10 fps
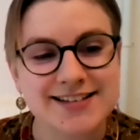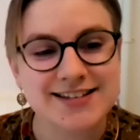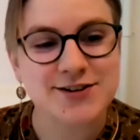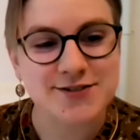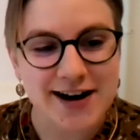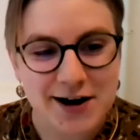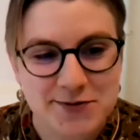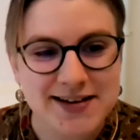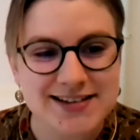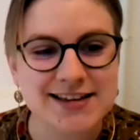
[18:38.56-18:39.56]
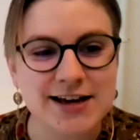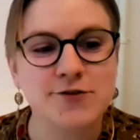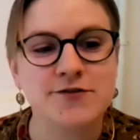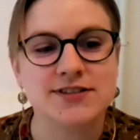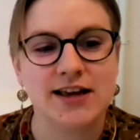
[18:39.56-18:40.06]
to ground
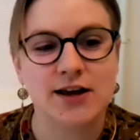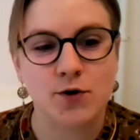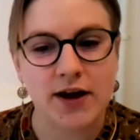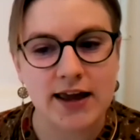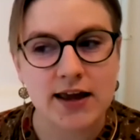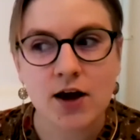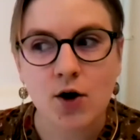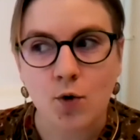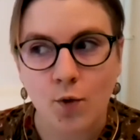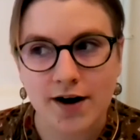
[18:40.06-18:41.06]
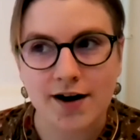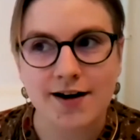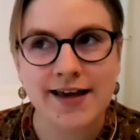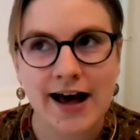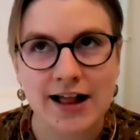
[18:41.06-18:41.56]
myself and say, okay, what
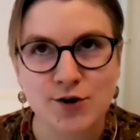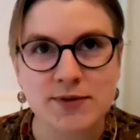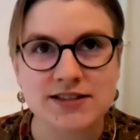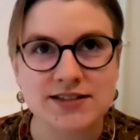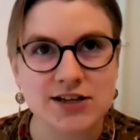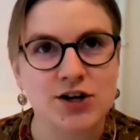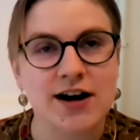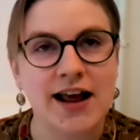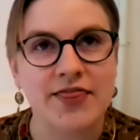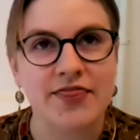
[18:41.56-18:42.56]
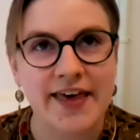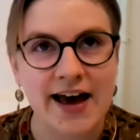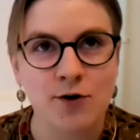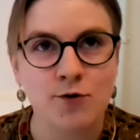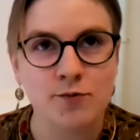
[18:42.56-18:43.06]
are the elements here? And
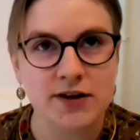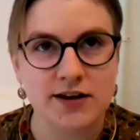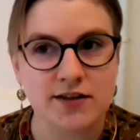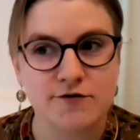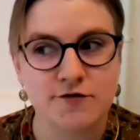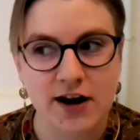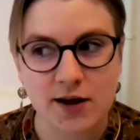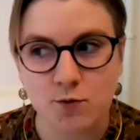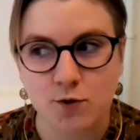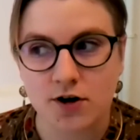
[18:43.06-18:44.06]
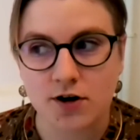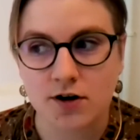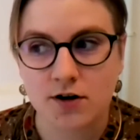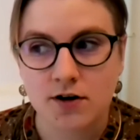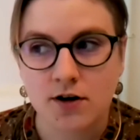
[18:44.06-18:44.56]
that will be the framework.
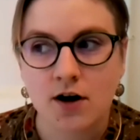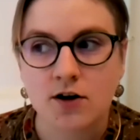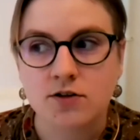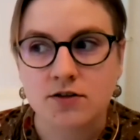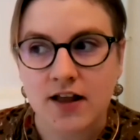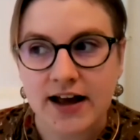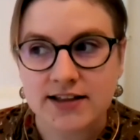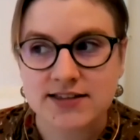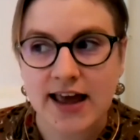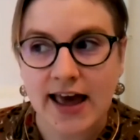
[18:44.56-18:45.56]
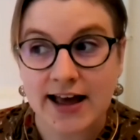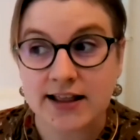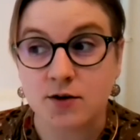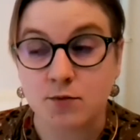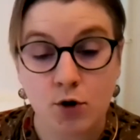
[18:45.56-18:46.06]
Let's,
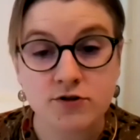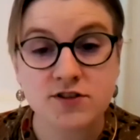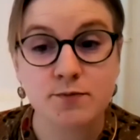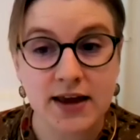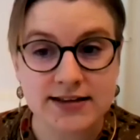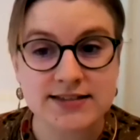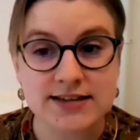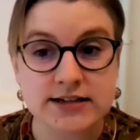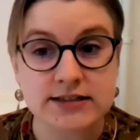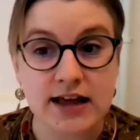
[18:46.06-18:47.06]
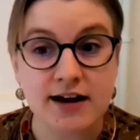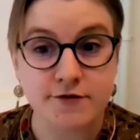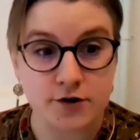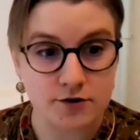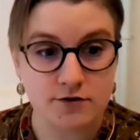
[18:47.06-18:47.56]
at the most basic
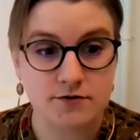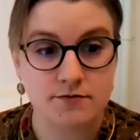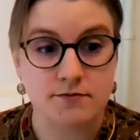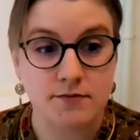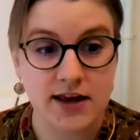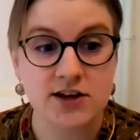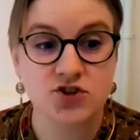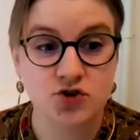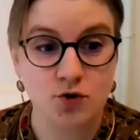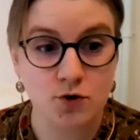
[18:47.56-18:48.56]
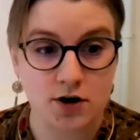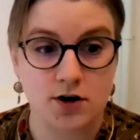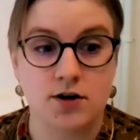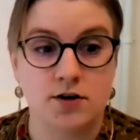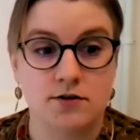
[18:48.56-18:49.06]
level, make
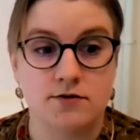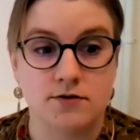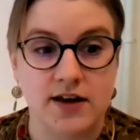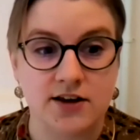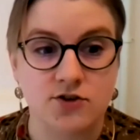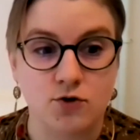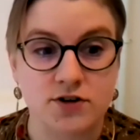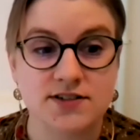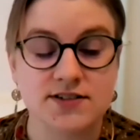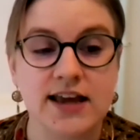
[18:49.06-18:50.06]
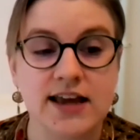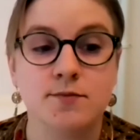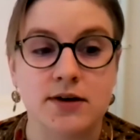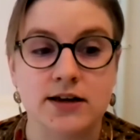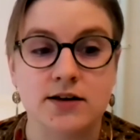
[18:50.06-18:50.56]
sure that your
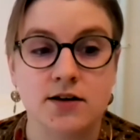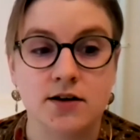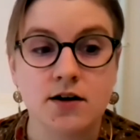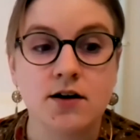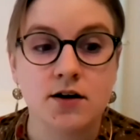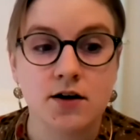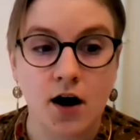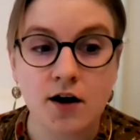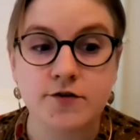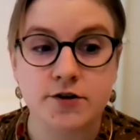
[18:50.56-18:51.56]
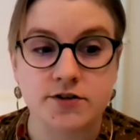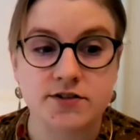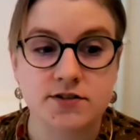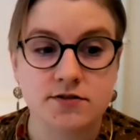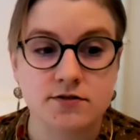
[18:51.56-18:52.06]
statement
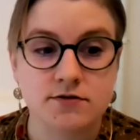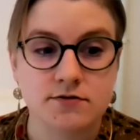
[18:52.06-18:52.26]
covers